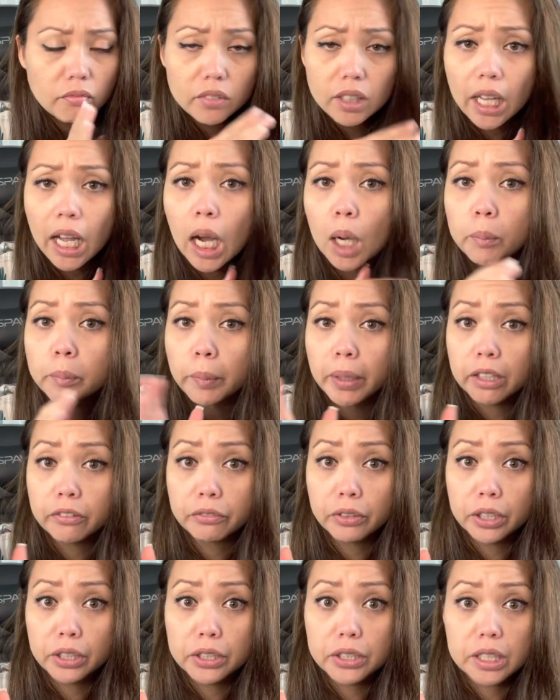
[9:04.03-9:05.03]
help pay
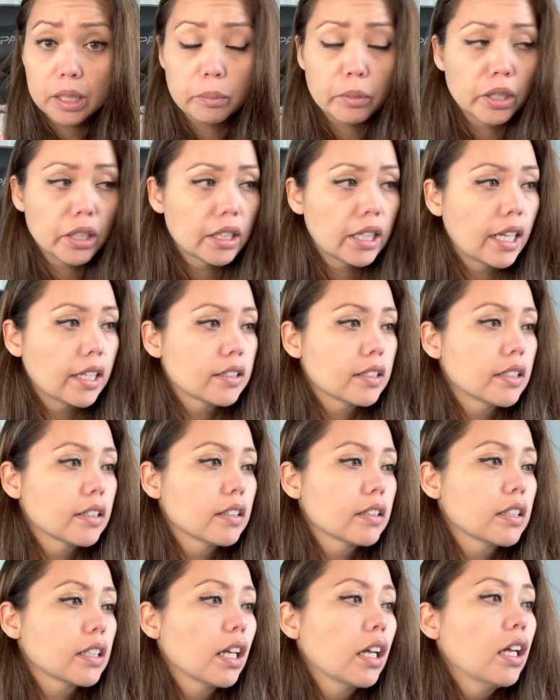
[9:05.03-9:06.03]
for her summer
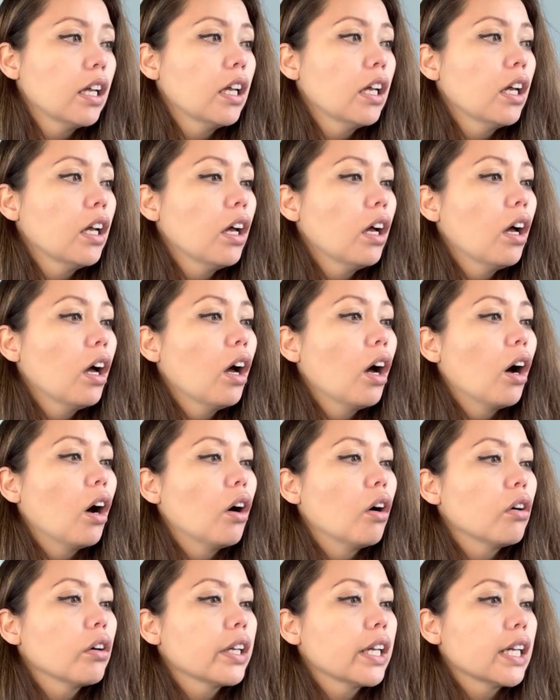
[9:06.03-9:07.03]
classes.
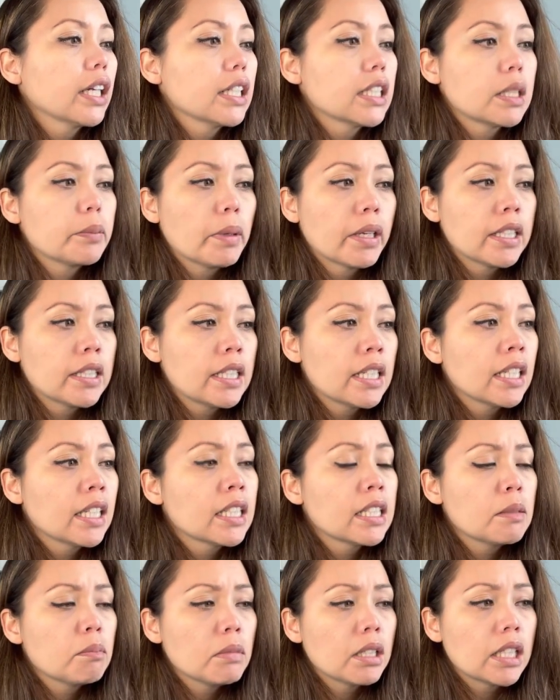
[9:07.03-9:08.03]
Okay, spending
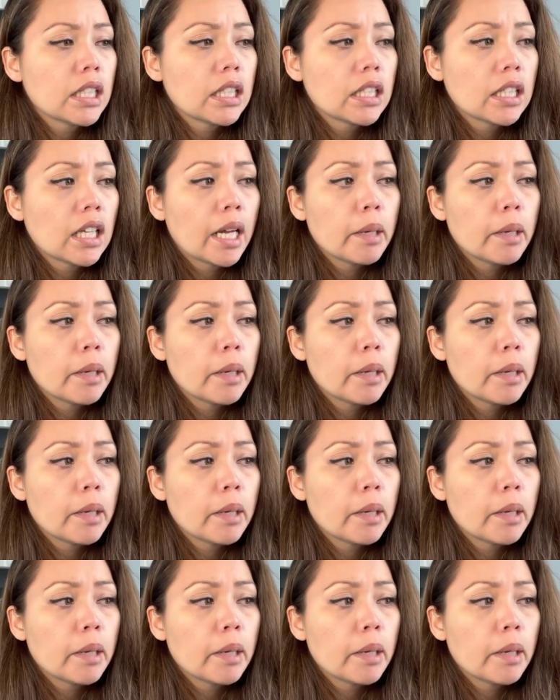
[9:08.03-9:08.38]
is me.